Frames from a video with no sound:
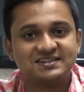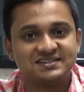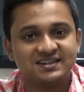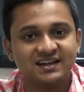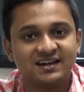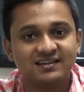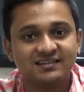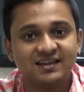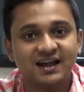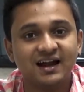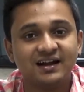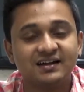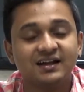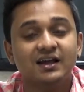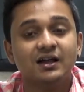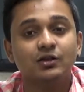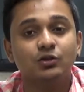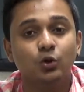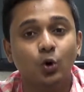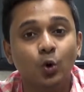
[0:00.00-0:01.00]
said that
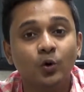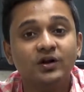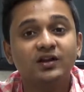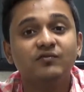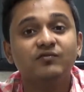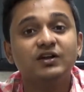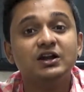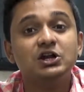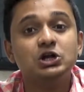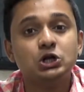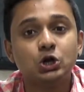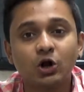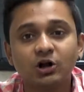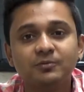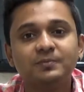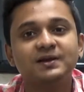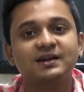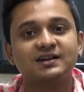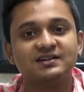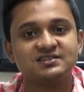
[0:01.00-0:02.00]
Dhoni will not
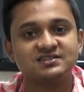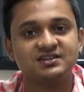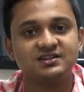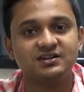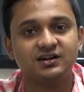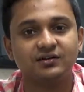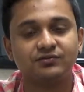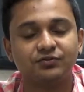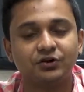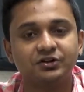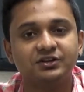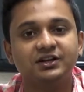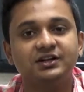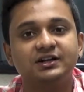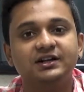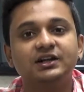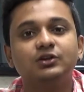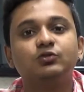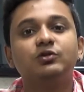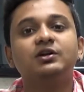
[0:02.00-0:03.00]
be considered for the
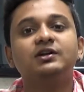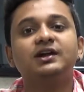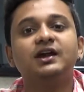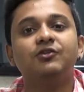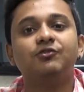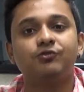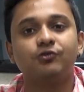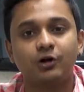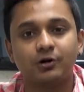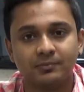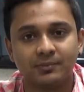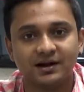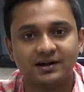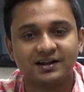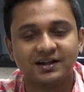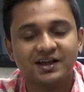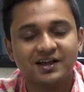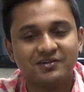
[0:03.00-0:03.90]
T20I format